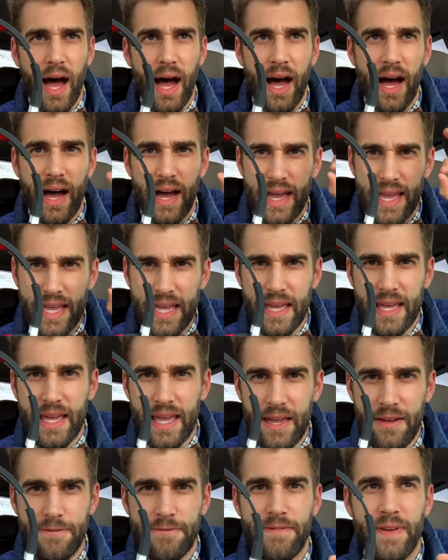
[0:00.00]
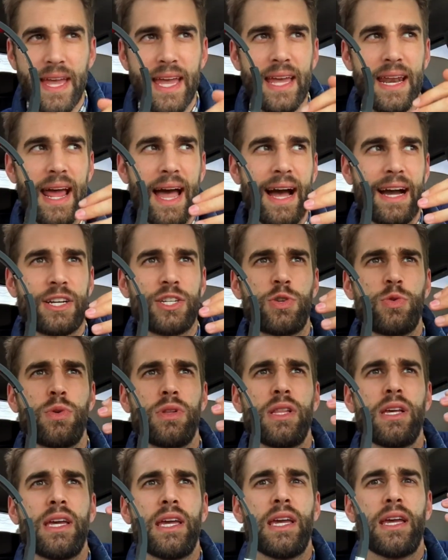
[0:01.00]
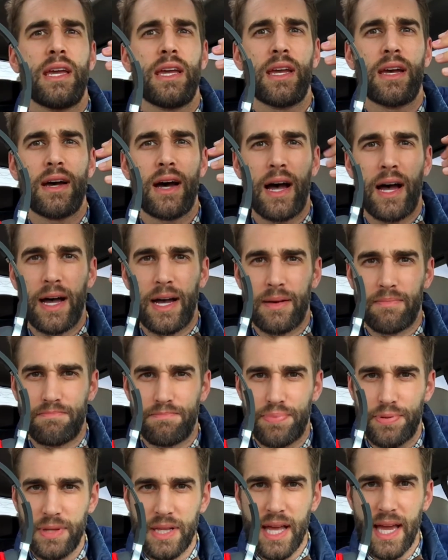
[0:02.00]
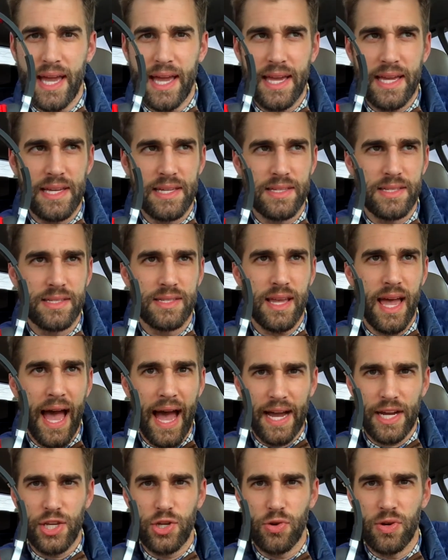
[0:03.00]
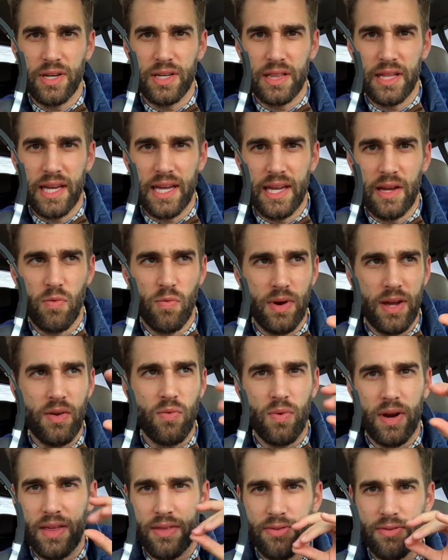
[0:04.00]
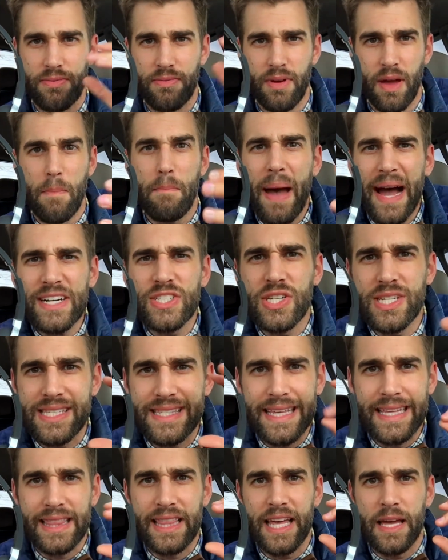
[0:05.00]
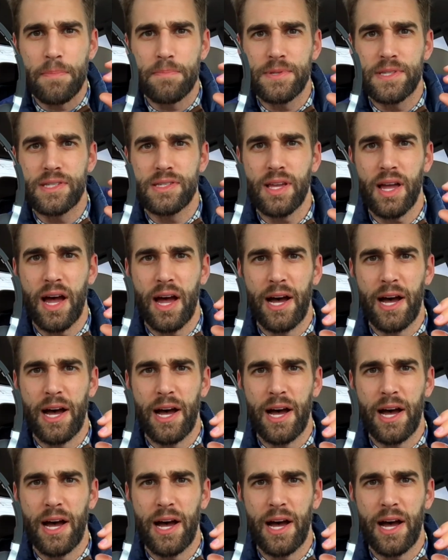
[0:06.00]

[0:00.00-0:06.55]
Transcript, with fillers: uh, if it actually uh, plays accurately with, with that matches the lips.